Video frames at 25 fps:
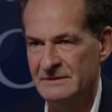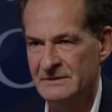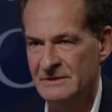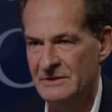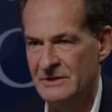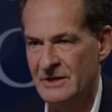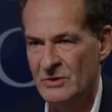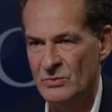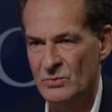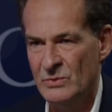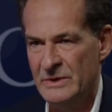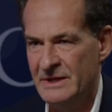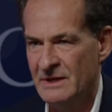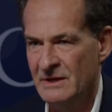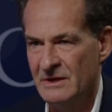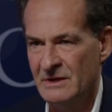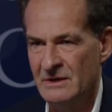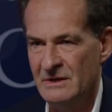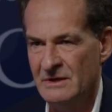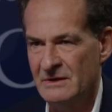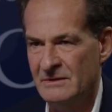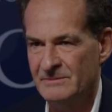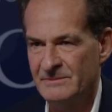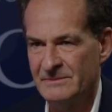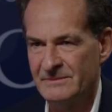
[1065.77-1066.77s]
You know, we
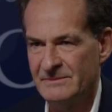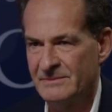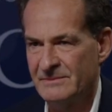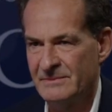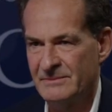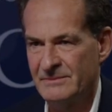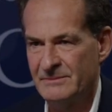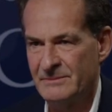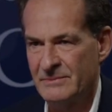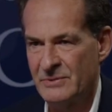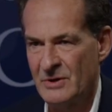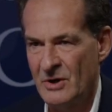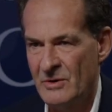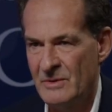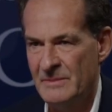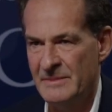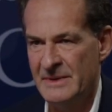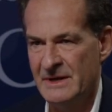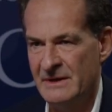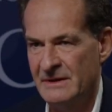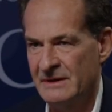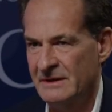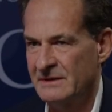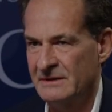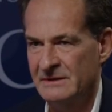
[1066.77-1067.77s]
are pro
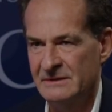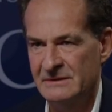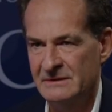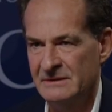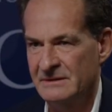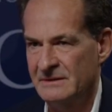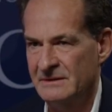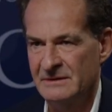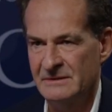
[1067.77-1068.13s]
American